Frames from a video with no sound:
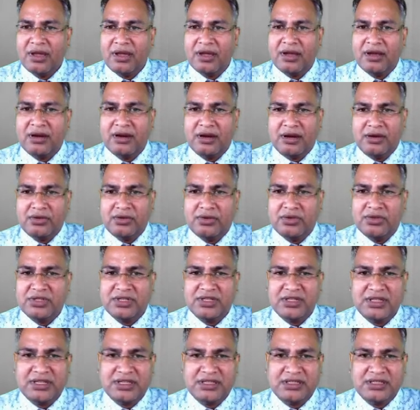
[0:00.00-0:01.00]
Now using
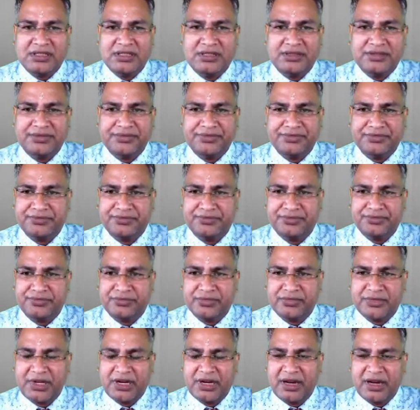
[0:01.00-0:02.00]
this
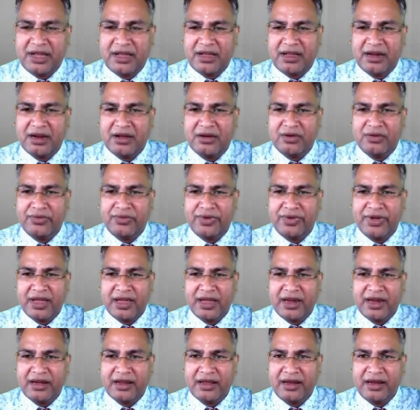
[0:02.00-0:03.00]
diagram we
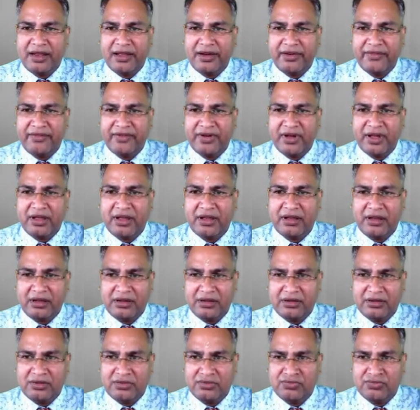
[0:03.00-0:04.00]
can clarify
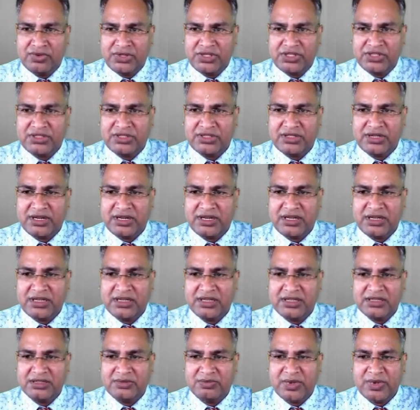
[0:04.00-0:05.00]
which tree
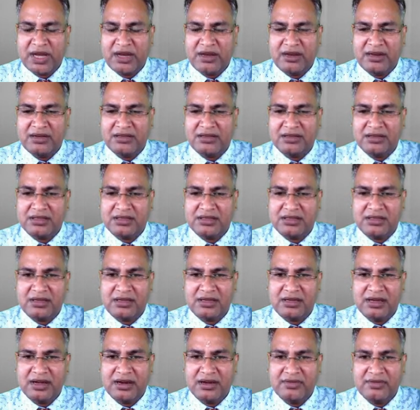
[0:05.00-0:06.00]
is binary search
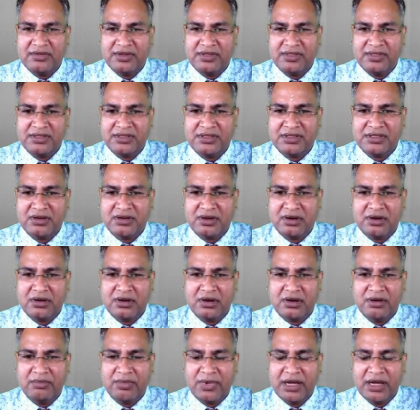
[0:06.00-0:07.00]
tree and which is
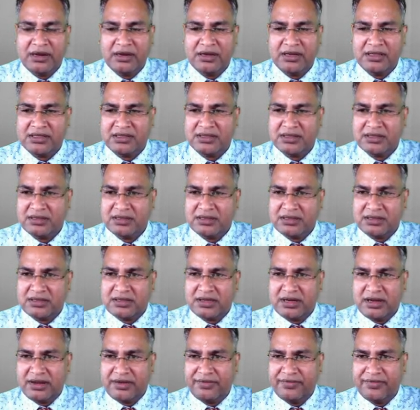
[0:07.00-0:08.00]
not binary search tree.
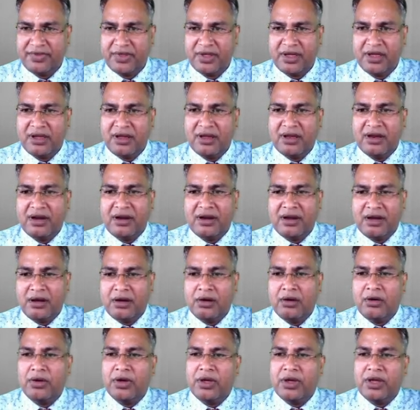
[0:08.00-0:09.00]
Now
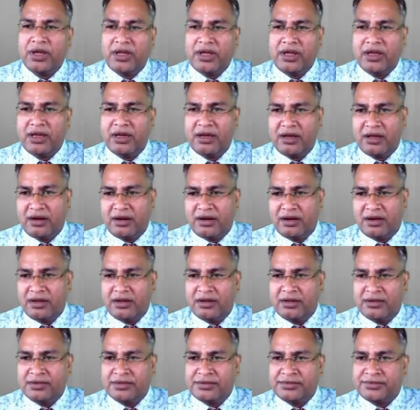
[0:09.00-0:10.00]
here
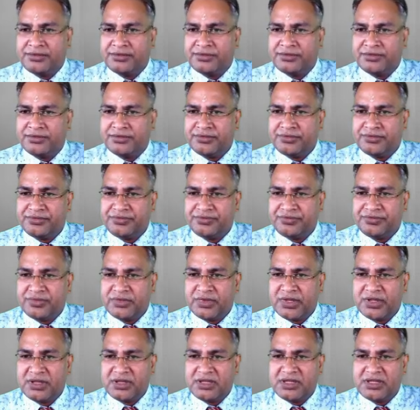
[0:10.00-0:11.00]

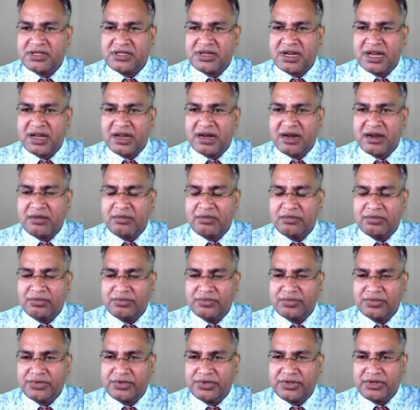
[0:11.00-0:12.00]
this diagram
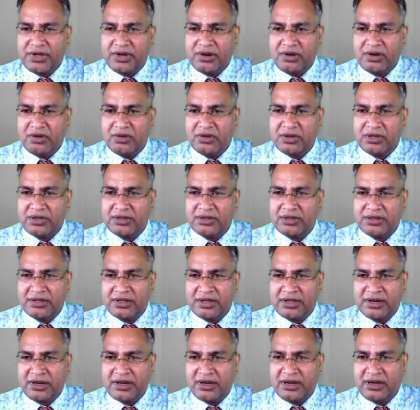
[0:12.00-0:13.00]
denote
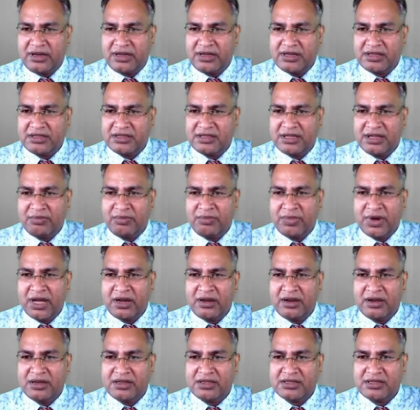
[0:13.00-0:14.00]
the tree is a
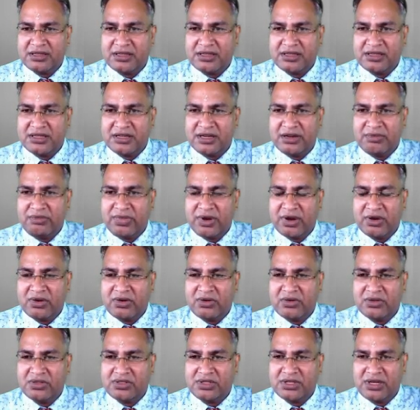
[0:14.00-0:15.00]
binary search tree
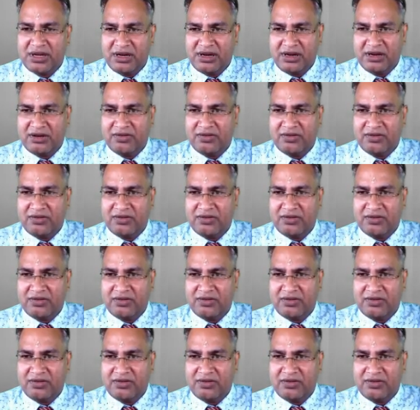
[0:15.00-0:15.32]
because it